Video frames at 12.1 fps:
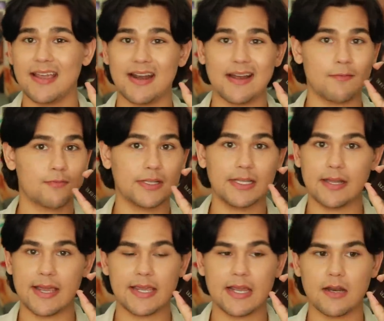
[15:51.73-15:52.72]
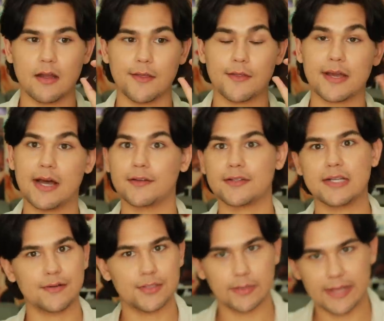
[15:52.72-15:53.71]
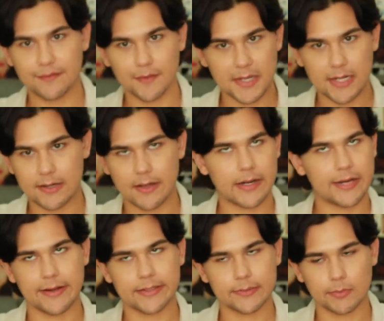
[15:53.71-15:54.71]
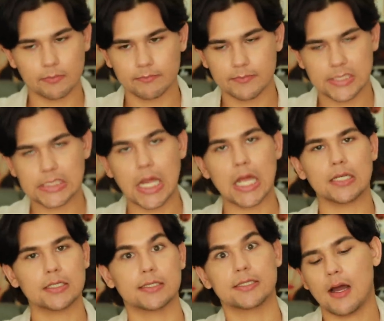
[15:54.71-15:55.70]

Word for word: and I really like it, although the color's now too light for me now that I got some sun.